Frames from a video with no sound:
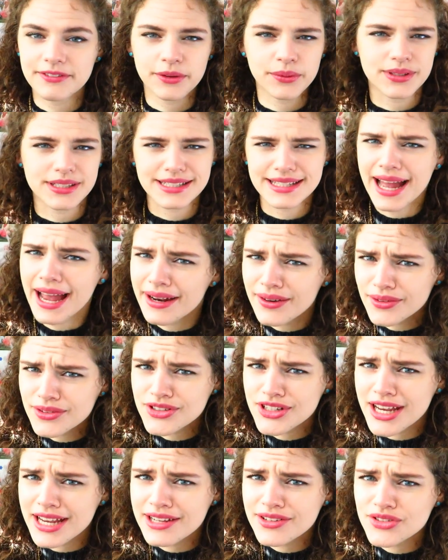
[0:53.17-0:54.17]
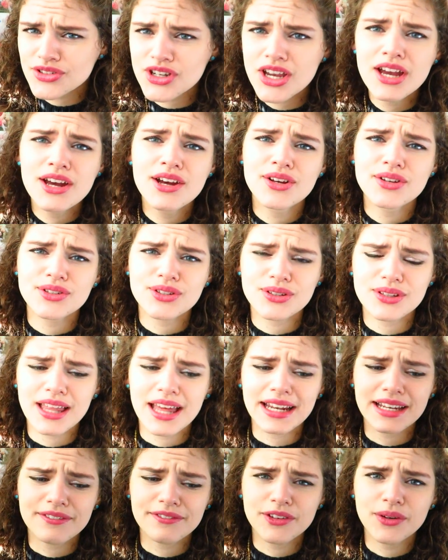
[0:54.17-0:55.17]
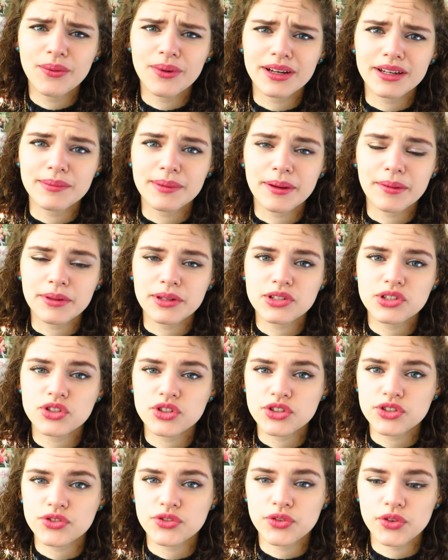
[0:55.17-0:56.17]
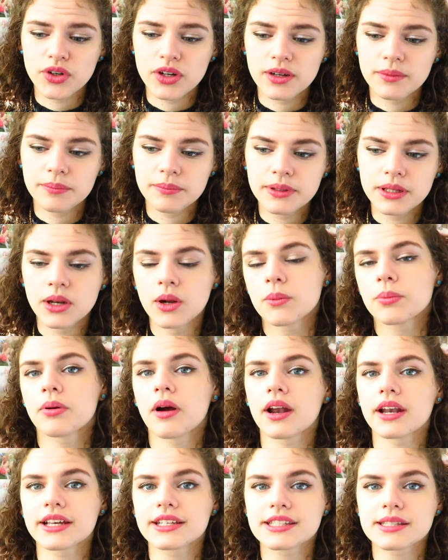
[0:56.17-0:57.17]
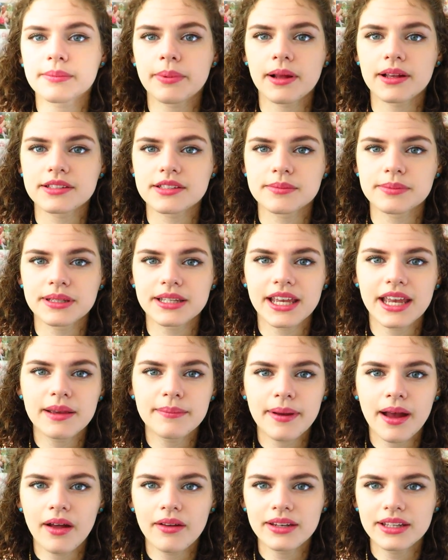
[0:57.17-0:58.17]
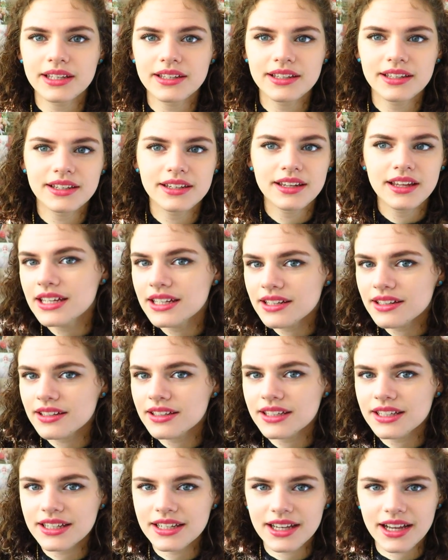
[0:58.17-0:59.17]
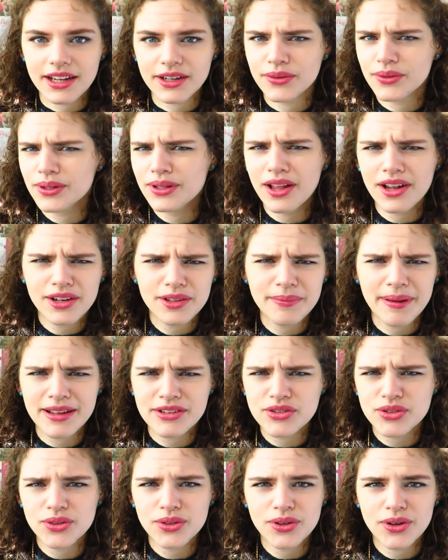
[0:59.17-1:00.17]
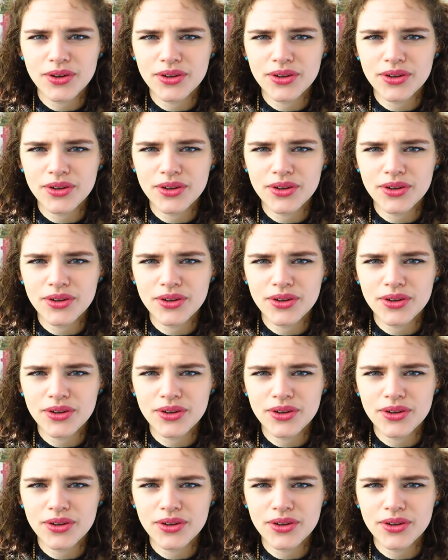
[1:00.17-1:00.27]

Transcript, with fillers: if there was a title change, so that if you wanna be able to search for, you know, products that possibly came out in Italy. I know a lot of magical